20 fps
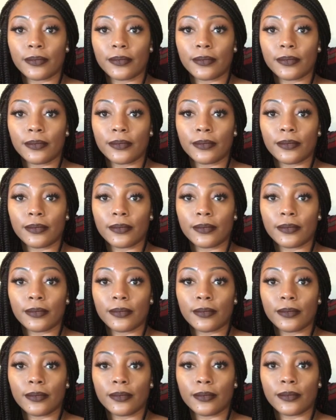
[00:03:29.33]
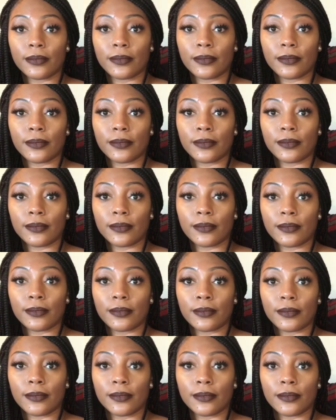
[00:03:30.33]

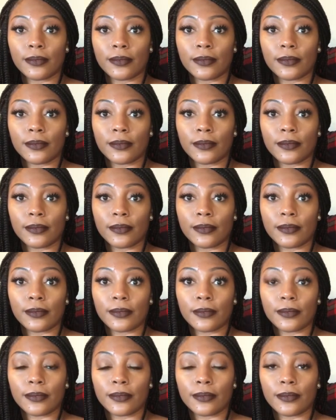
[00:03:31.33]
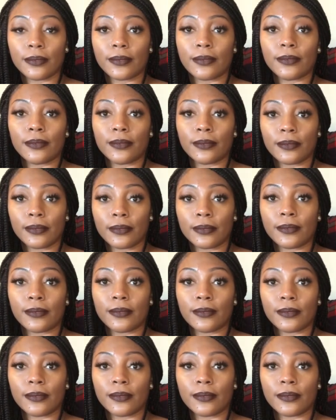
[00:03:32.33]
No words are spoken by the person on screen.